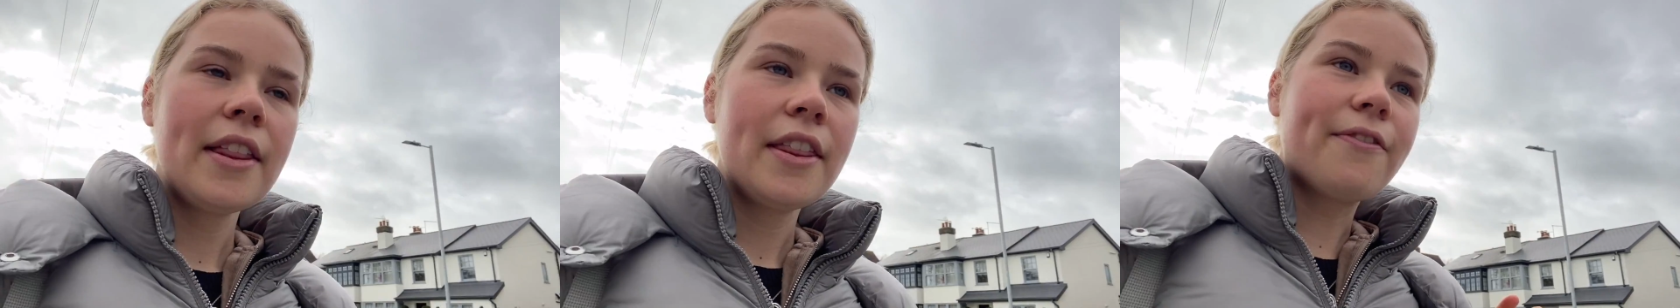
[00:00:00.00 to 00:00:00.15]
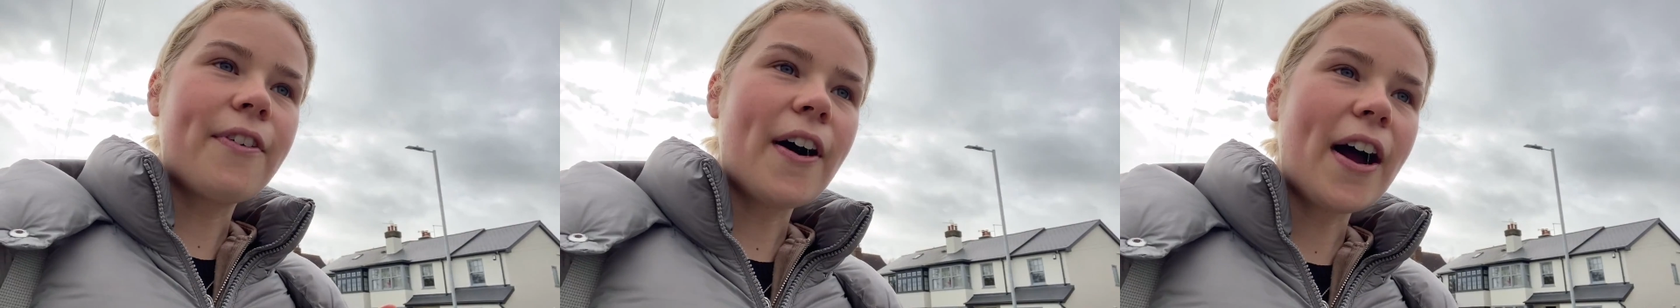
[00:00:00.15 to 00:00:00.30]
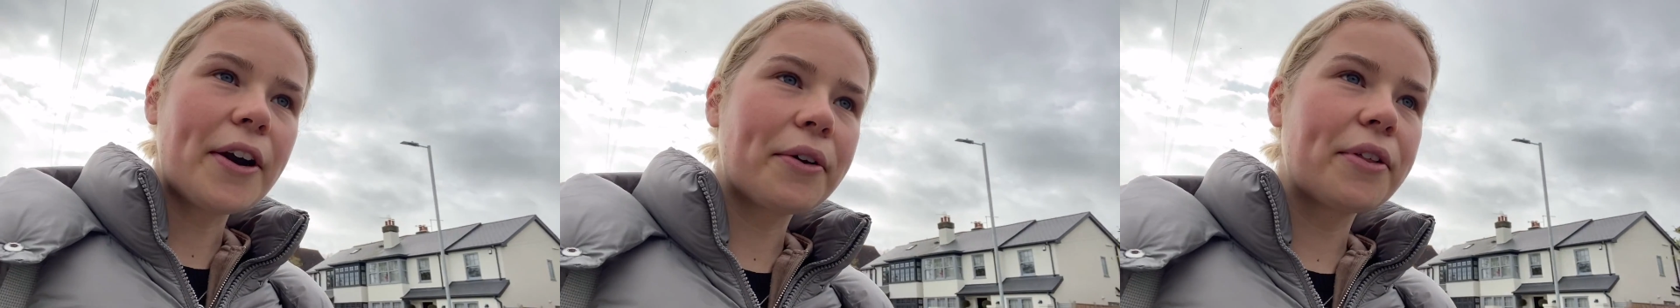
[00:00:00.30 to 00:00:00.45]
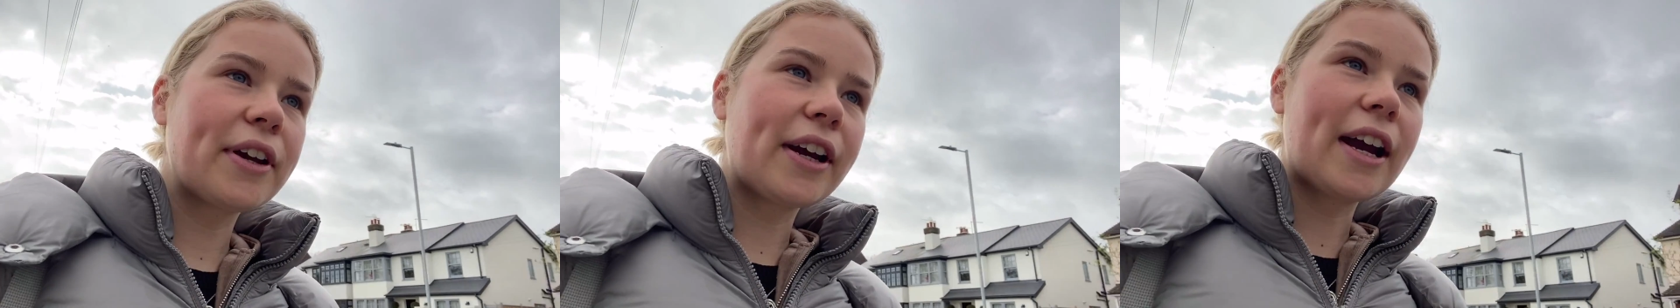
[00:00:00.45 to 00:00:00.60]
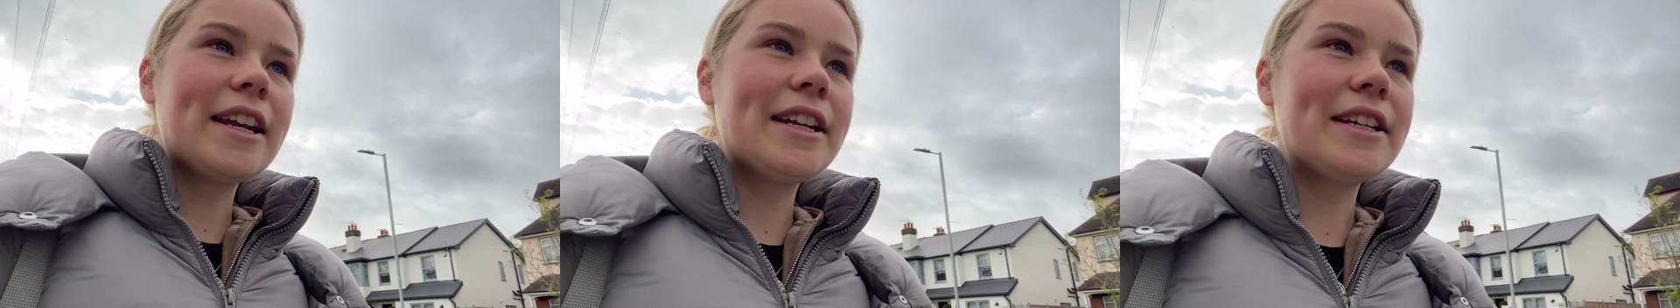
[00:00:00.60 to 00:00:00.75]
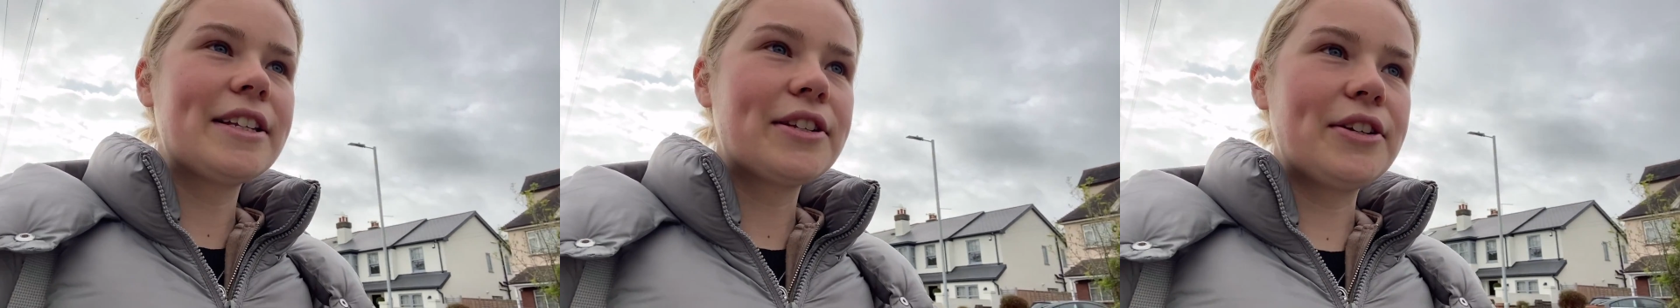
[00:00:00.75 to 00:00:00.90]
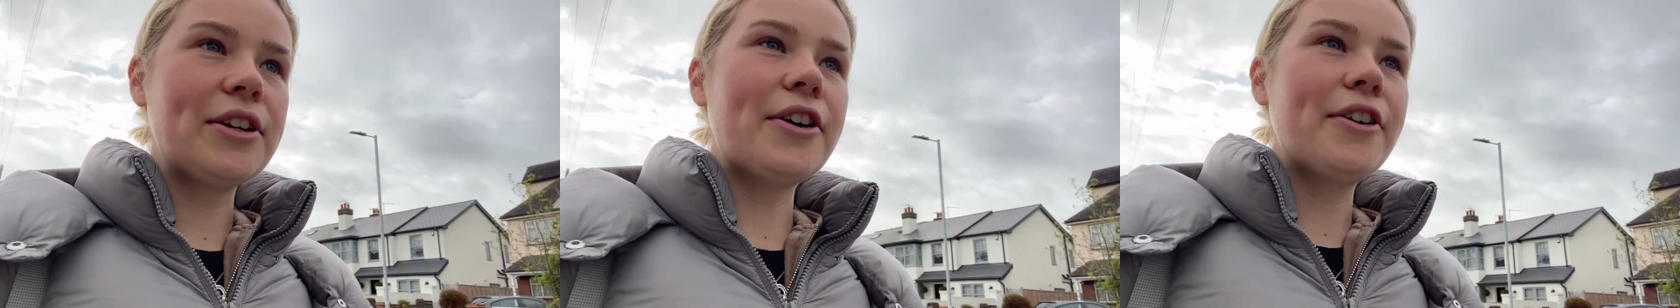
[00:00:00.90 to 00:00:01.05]
The final thing I
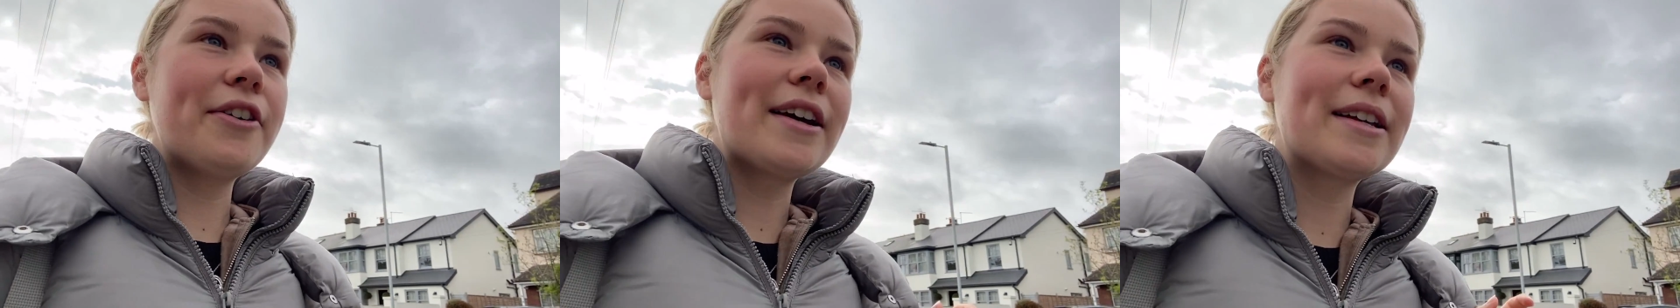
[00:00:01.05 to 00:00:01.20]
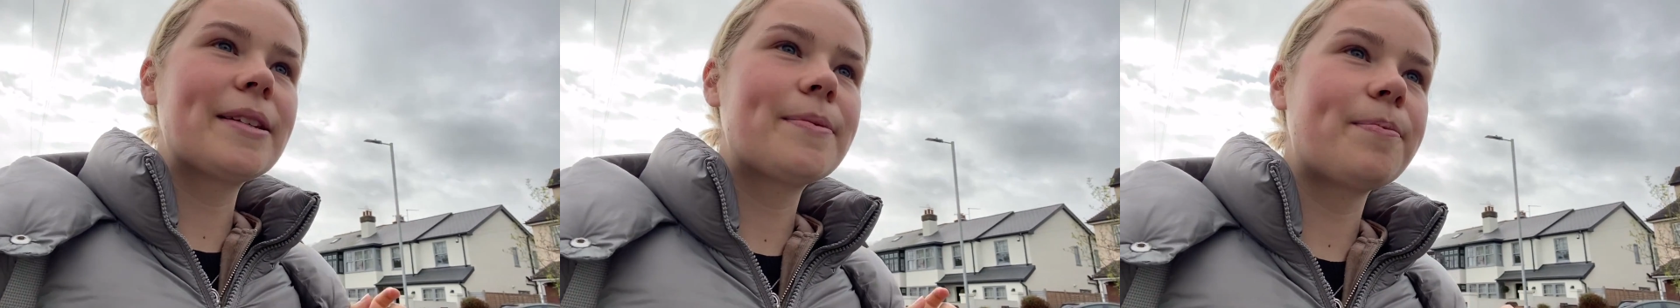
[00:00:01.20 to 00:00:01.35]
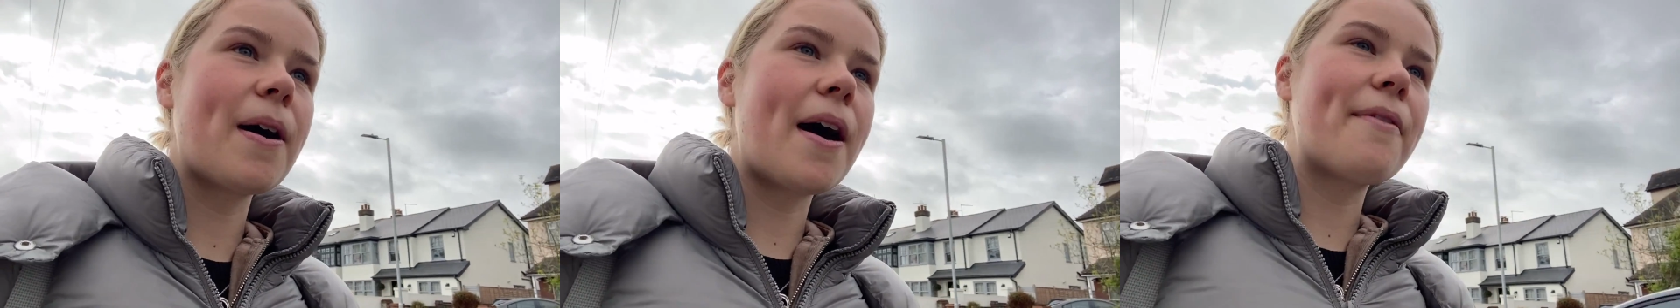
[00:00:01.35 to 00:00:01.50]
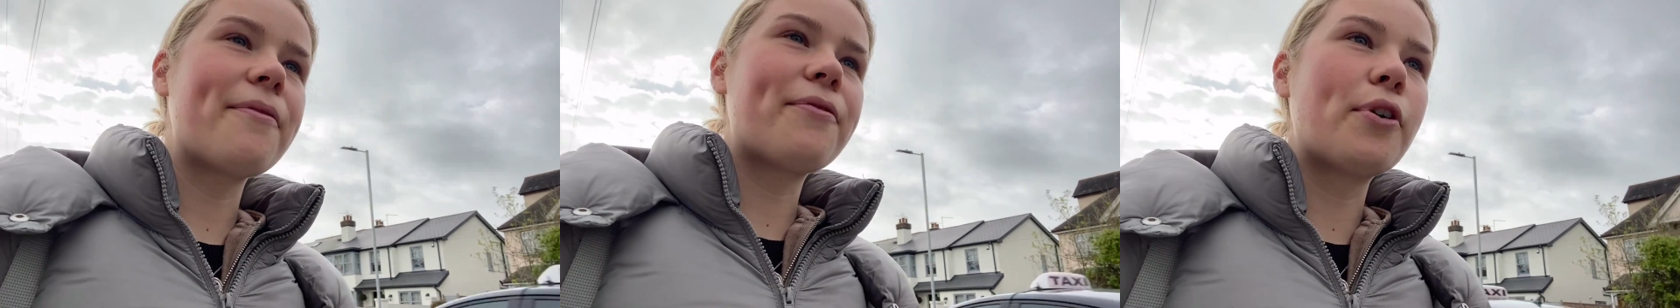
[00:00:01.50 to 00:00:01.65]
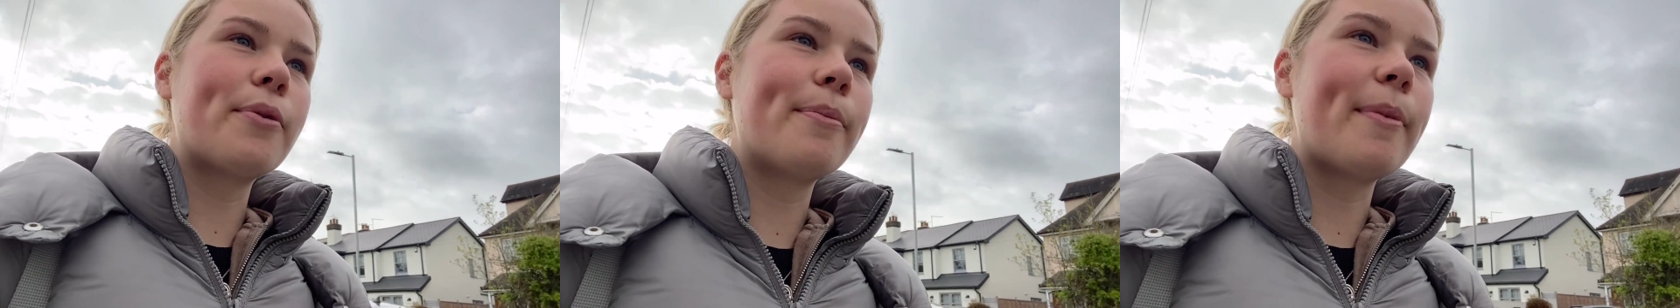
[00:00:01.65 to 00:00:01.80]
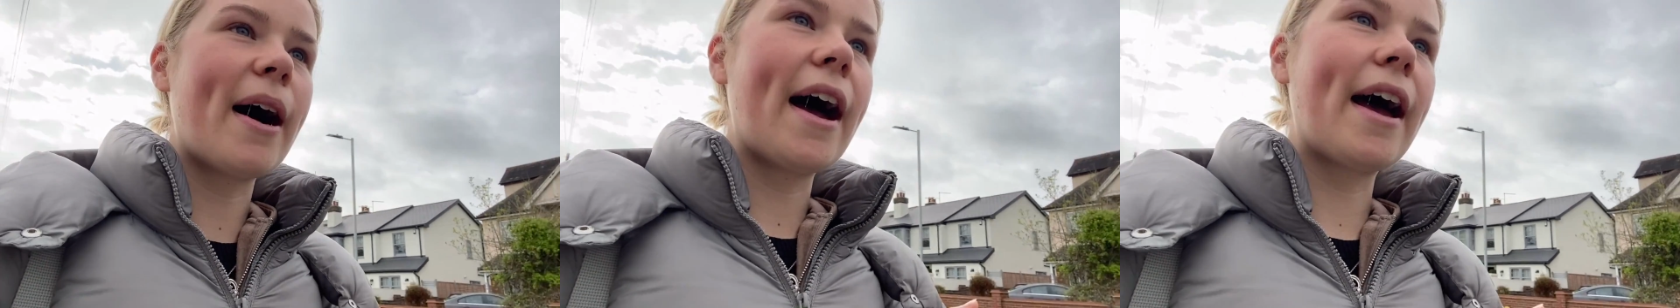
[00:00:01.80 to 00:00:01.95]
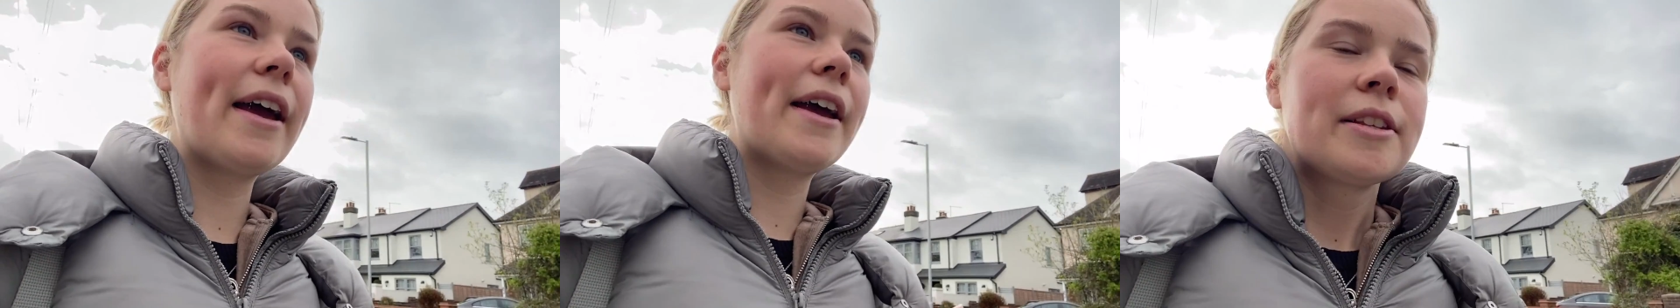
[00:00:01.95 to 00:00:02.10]
need to do is prep for
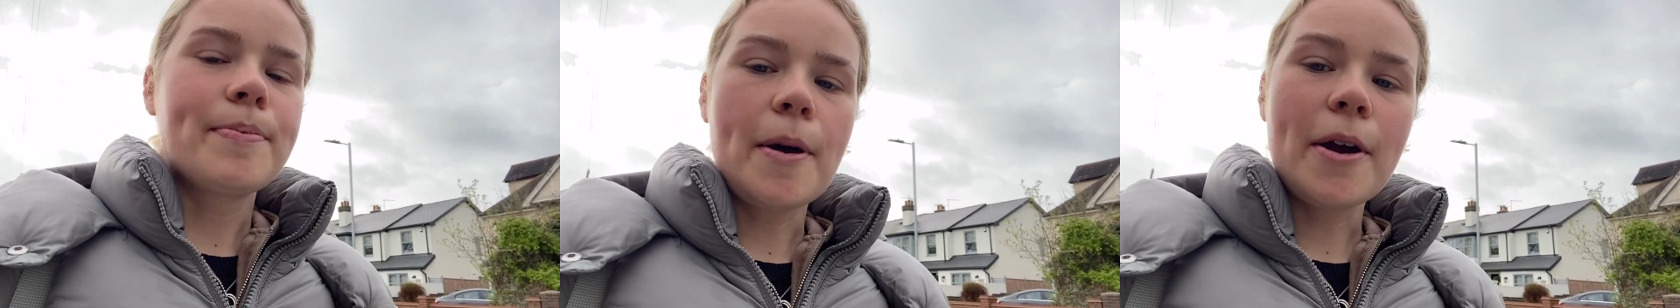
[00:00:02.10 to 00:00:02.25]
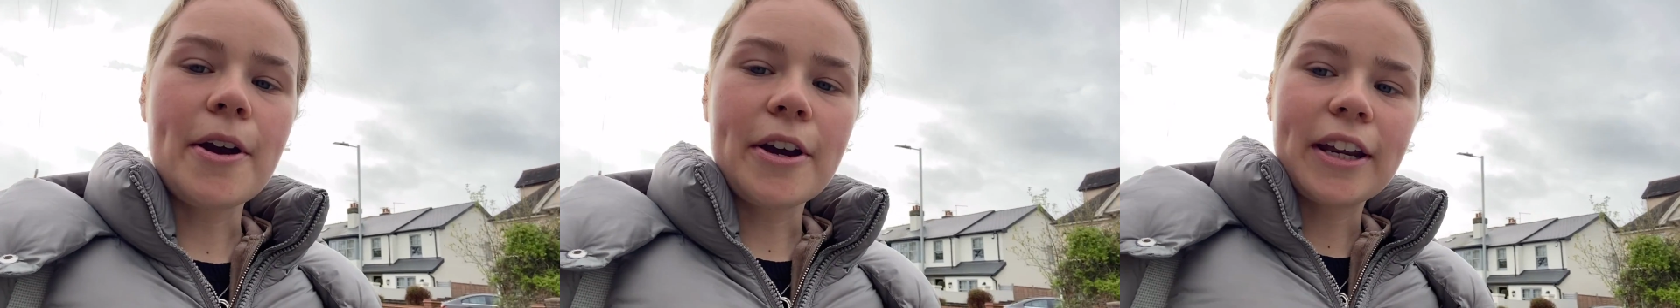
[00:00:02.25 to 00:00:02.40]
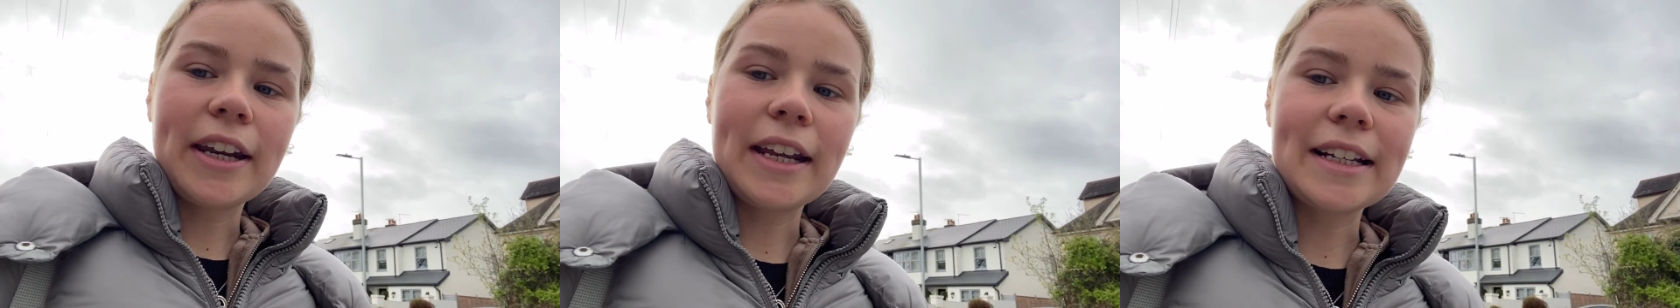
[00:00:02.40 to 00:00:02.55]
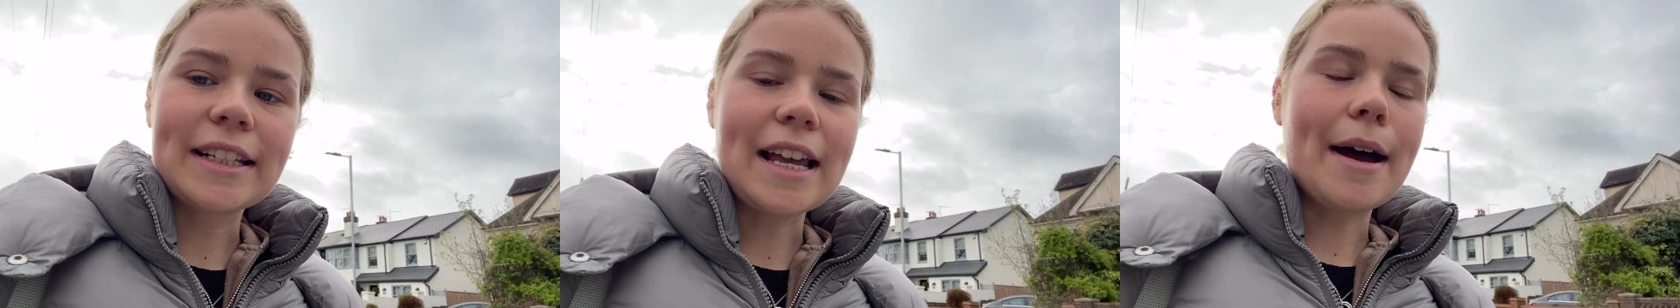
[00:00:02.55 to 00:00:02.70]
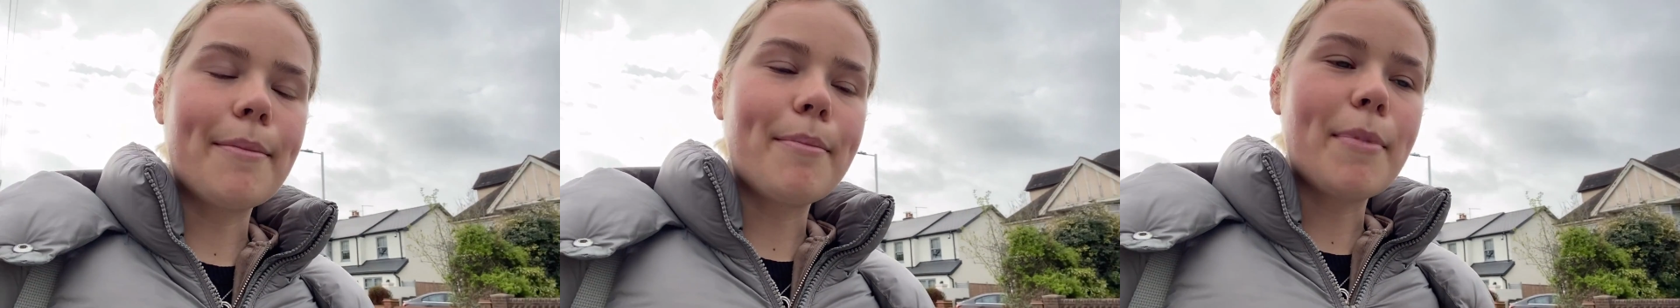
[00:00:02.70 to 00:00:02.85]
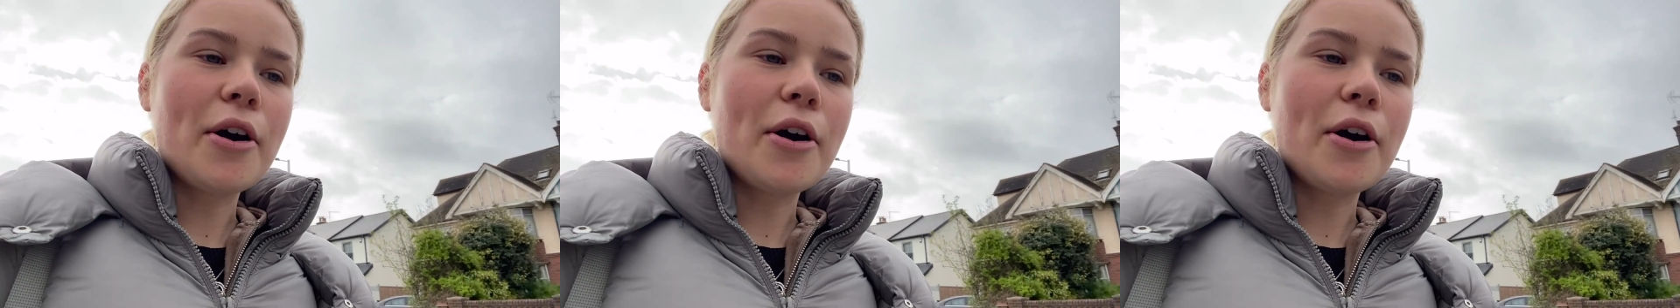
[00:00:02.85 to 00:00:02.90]
my spoken exam,